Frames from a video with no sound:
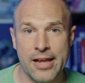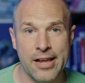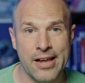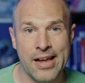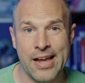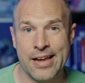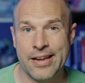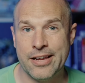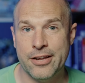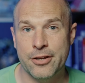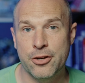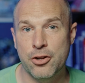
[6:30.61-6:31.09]

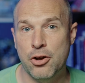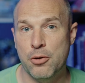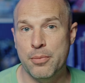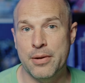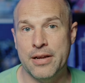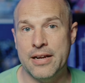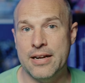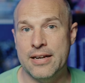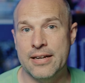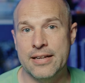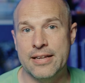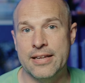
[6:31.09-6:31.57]

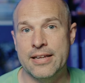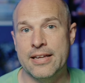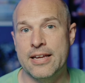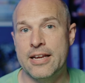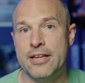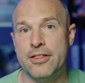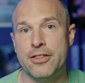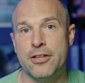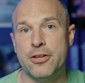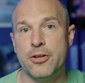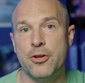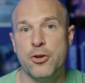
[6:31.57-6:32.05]
economically
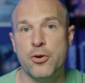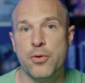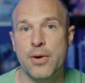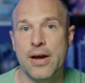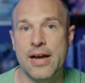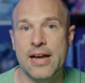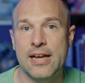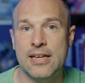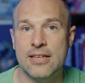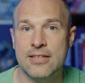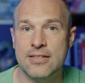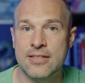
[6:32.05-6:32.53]
in the
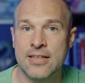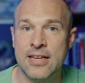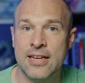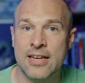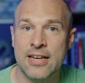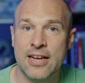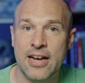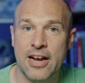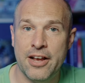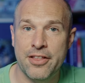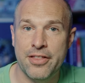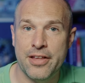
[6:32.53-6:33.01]
US,
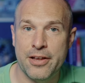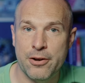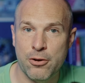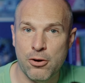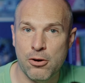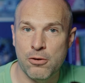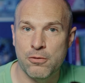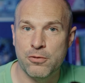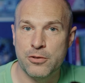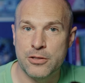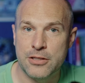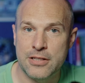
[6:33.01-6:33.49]
and then
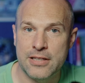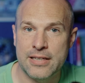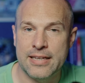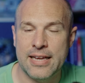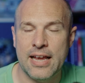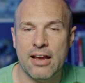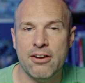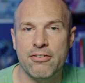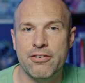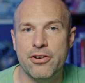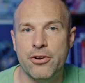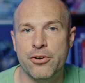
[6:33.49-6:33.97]
obviously
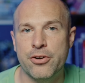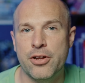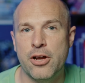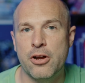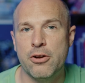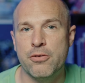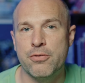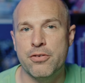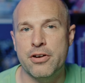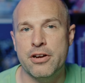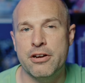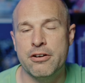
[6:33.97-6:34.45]
carry on
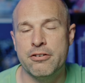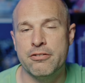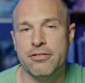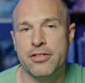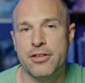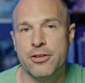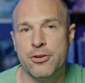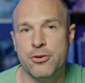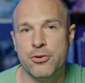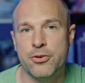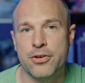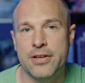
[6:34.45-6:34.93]
over here in
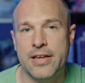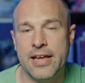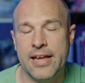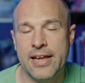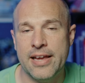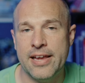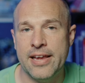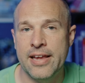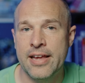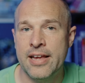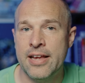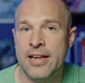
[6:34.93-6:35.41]
the
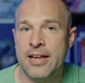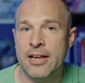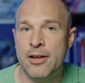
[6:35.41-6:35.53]
UK,